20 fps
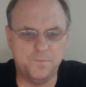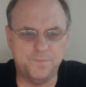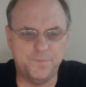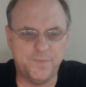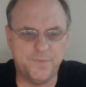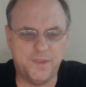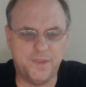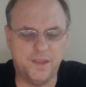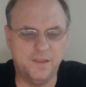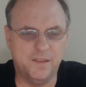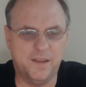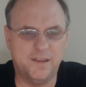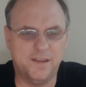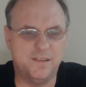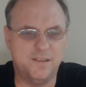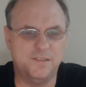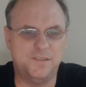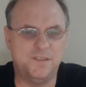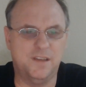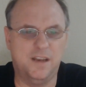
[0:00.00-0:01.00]
And like I
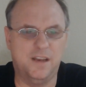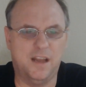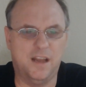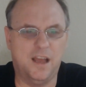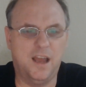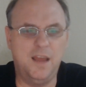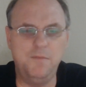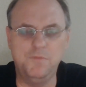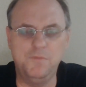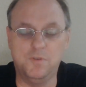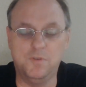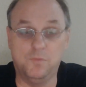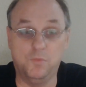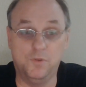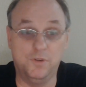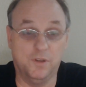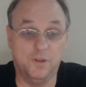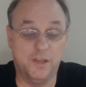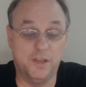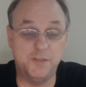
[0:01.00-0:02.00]
said, I'm the one
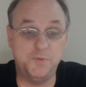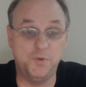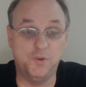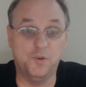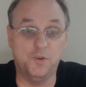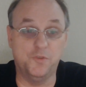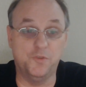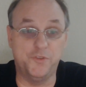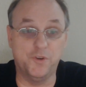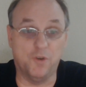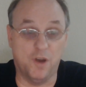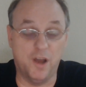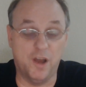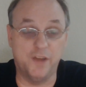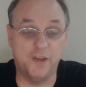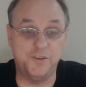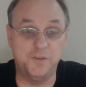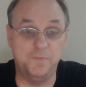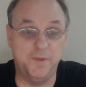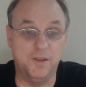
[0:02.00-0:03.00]
that likes to go, there
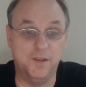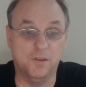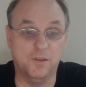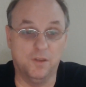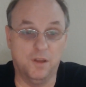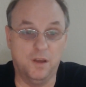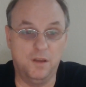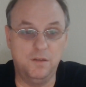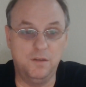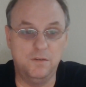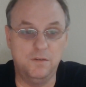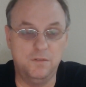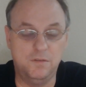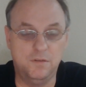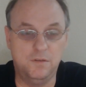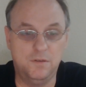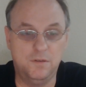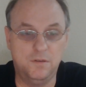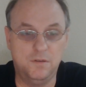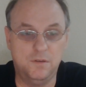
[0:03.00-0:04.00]
ought to be a law.
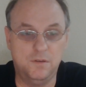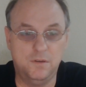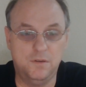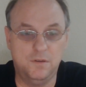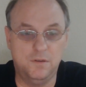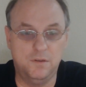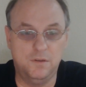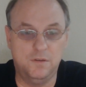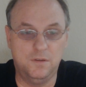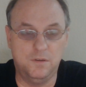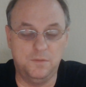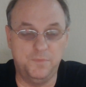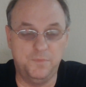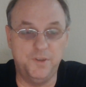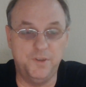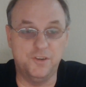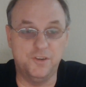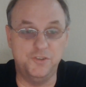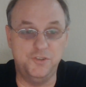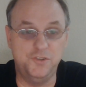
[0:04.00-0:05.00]

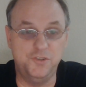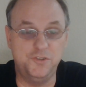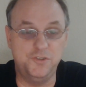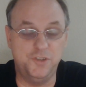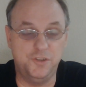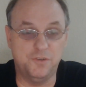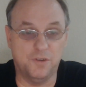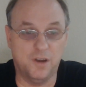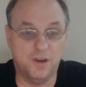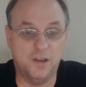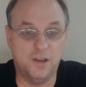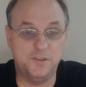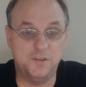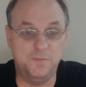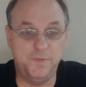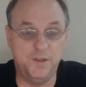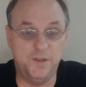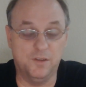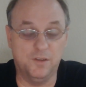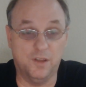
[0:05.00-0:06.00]
Because usually there ought to
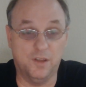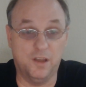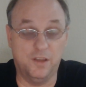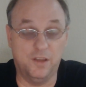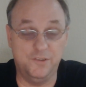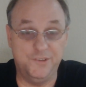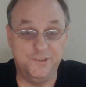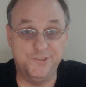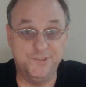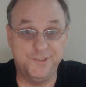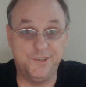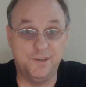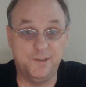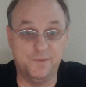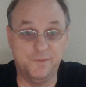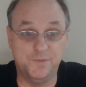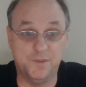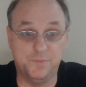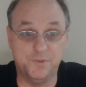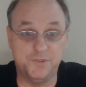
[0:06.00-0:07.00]
be a law, it usually
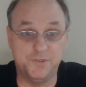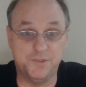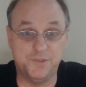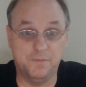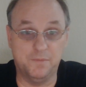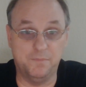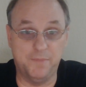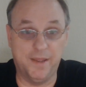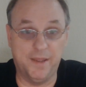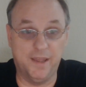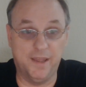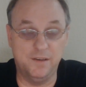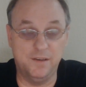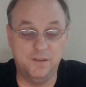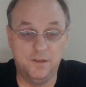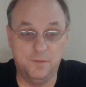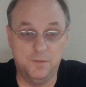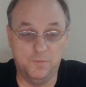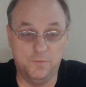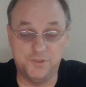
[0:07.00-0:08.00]
comes up with something bad.
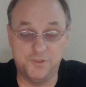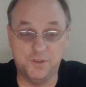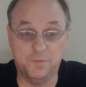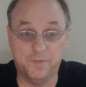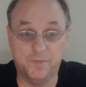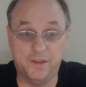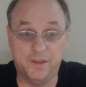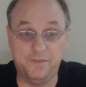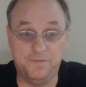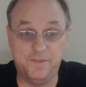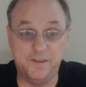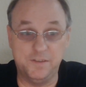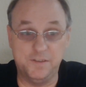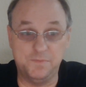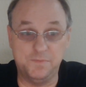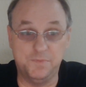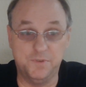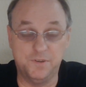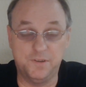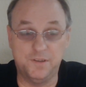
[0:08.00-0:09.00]
But something like
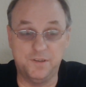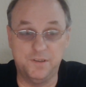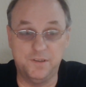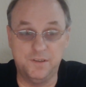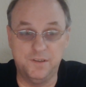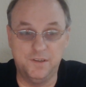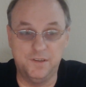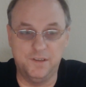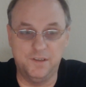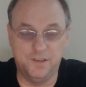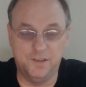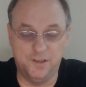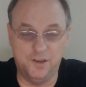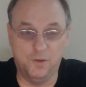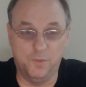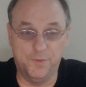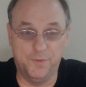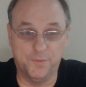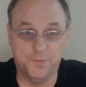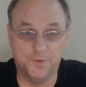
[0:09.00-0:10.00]
Facebook, we
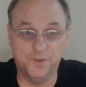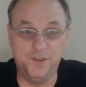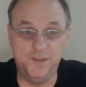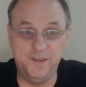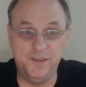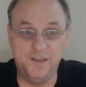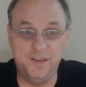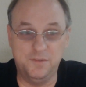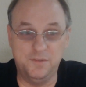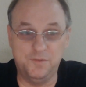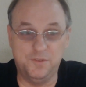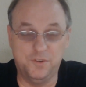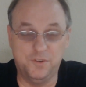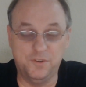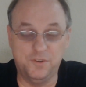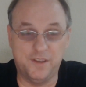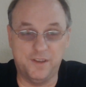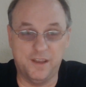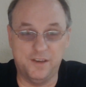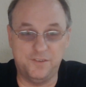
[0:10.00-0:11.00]
really need to
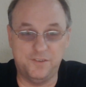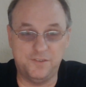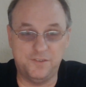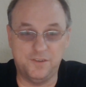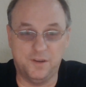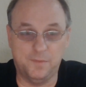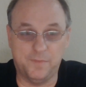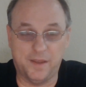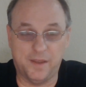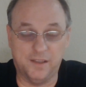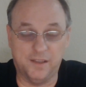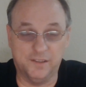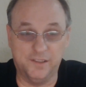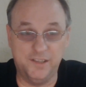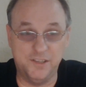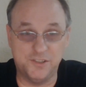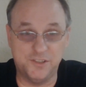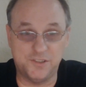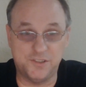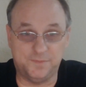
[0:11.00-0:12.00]
look at least,